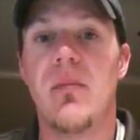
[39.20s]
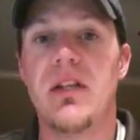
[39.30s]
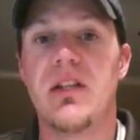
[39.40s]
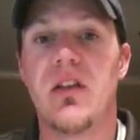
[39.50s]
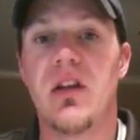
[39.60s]

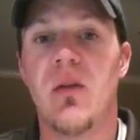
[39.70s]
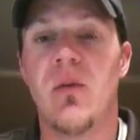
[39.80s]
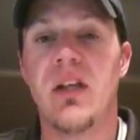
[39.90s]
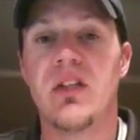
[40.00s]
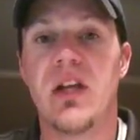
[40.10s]
based on the gun
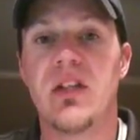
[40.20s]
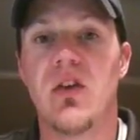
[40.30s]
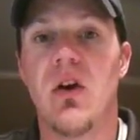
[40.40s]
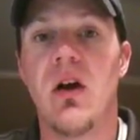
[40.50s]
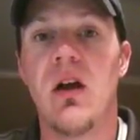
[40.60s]
readings I
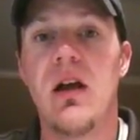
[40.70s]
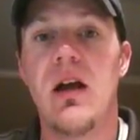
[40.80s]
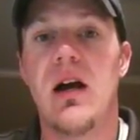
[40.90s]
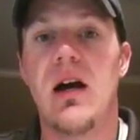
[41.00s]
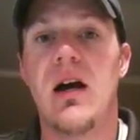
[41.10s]
saw,
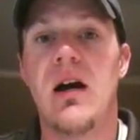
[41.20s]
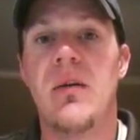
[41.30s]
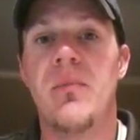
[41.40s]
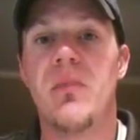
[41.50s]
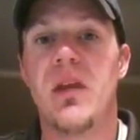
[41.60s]

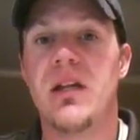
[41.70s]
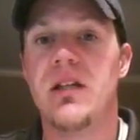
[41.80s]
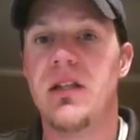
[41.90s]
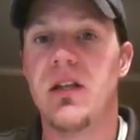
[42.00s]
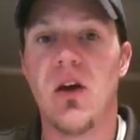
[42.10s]

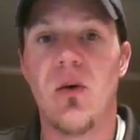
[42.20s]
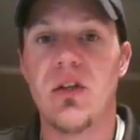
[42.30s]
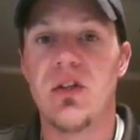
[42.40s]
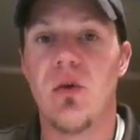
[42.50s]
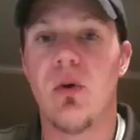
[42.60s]
and didn't
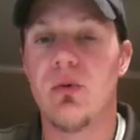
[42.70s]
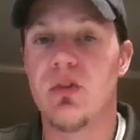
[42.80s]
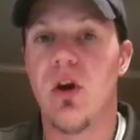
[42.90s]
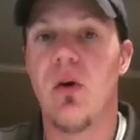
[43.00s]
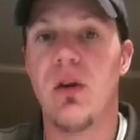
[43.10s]
always know where it
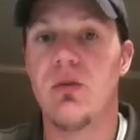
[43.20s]
was going.